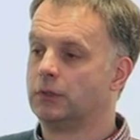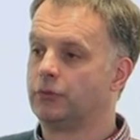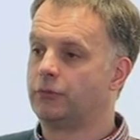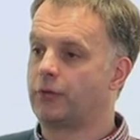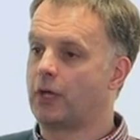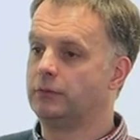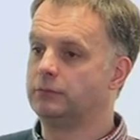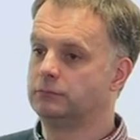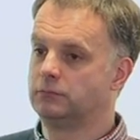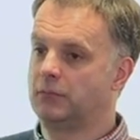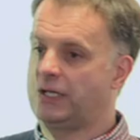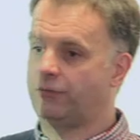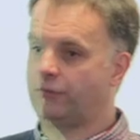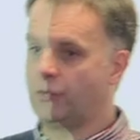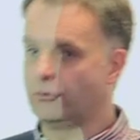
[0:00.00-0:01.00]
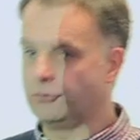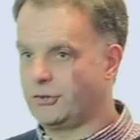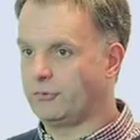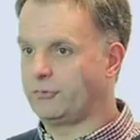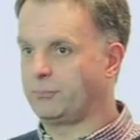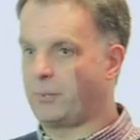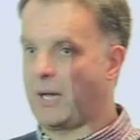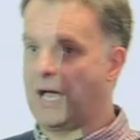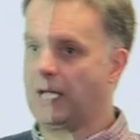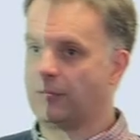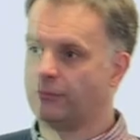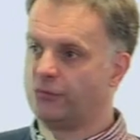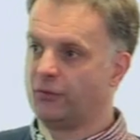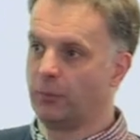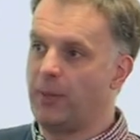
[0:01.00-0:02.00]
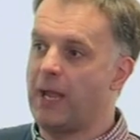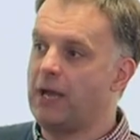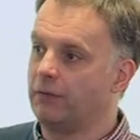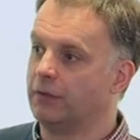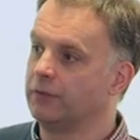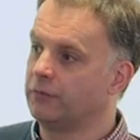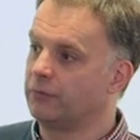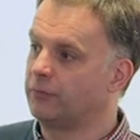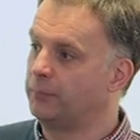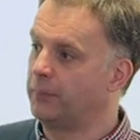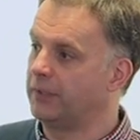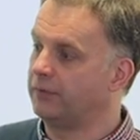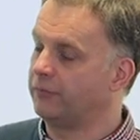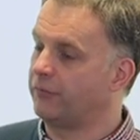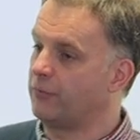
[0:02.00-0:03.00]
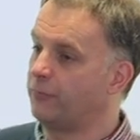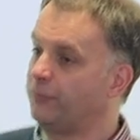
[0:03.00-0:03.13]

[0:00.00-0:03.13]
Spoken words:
So it's not just perhaps your parents, but it's the